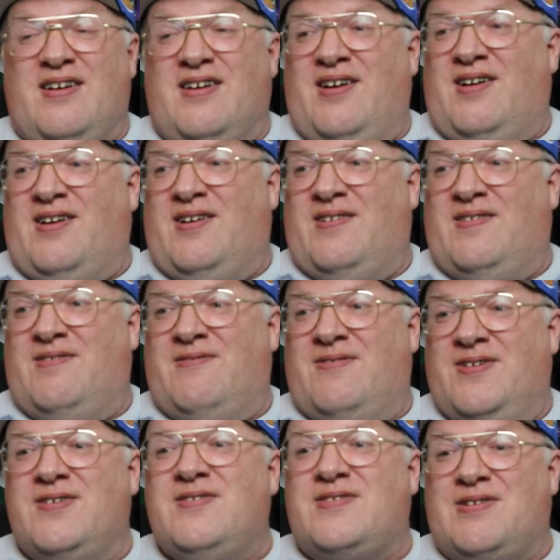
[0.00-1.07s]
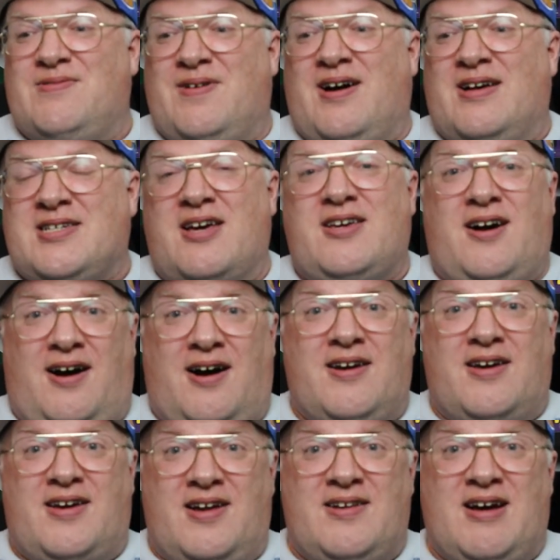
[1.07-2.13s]
You know, Rudy was
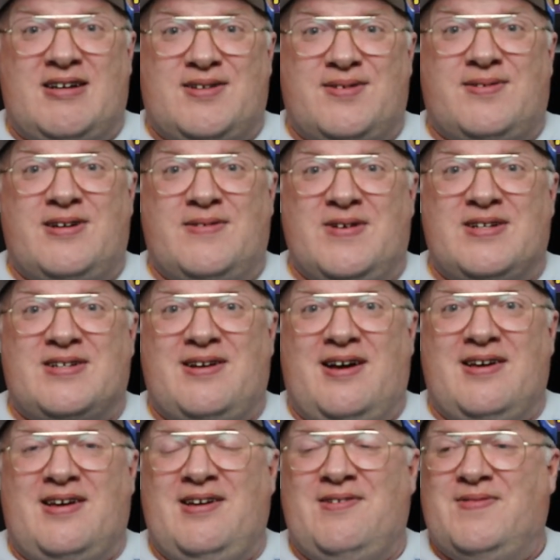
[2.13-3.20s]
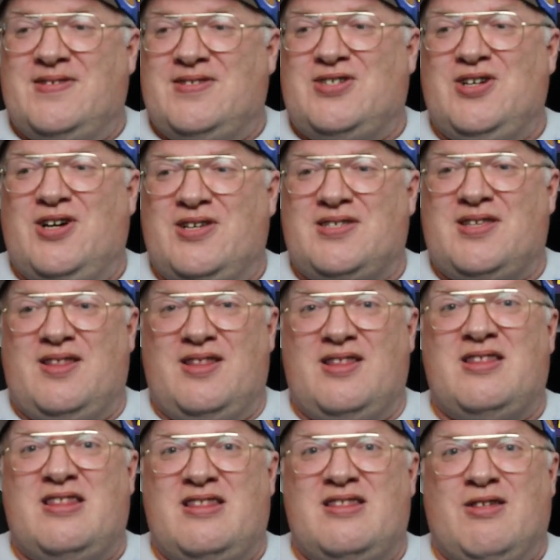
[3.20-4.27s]
iconic in that tournament. Like, he was just
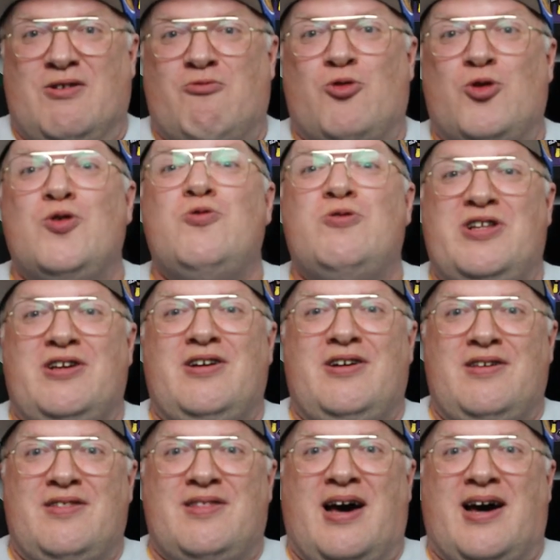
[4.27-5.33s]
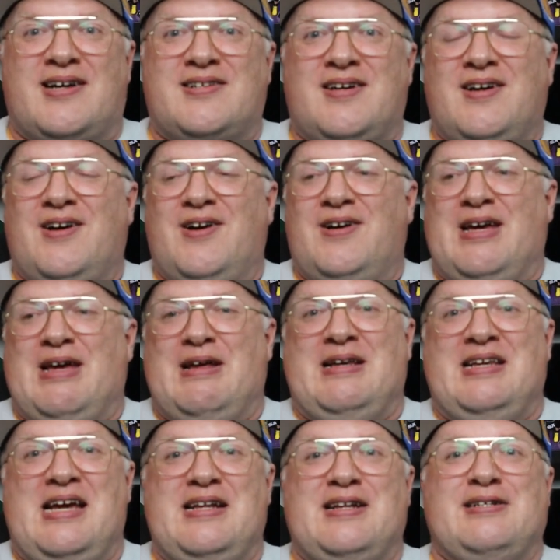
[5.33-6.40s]
the Rudy that he
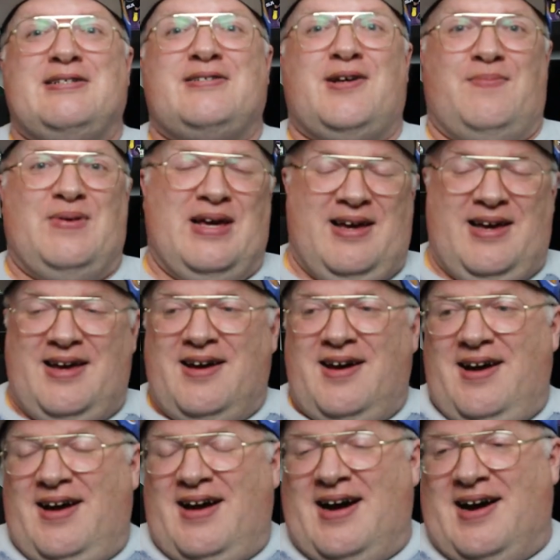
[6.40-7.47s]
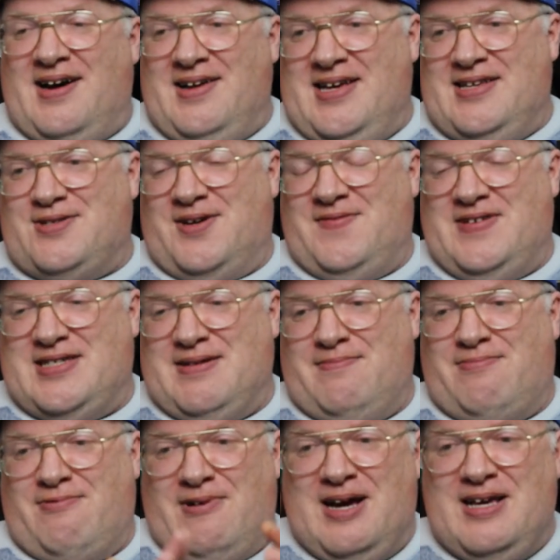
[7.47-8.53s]
needed to be. And he sort of has
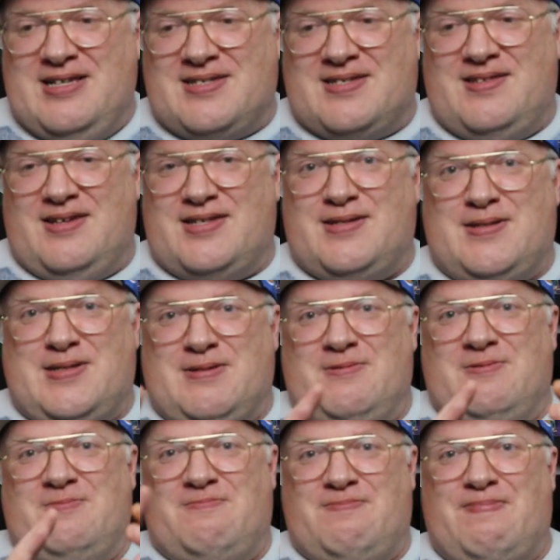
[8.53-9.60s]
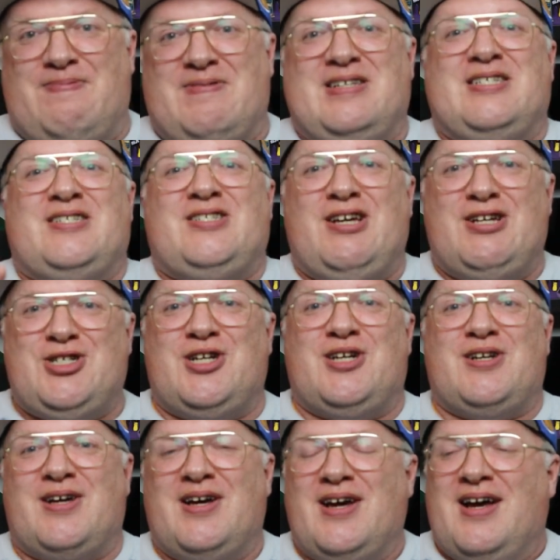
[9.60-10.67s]
embraced this
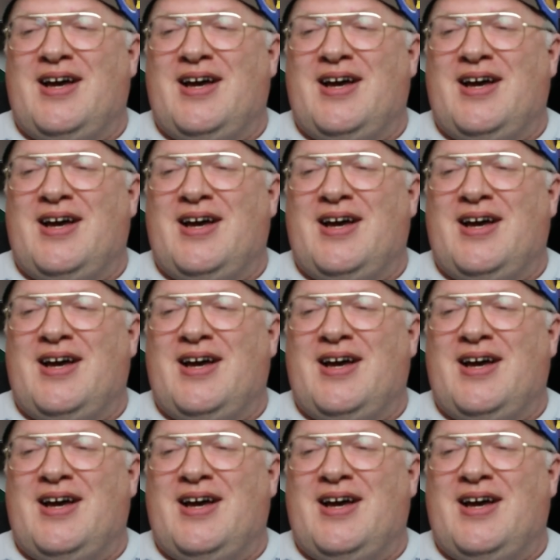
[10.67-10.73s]
position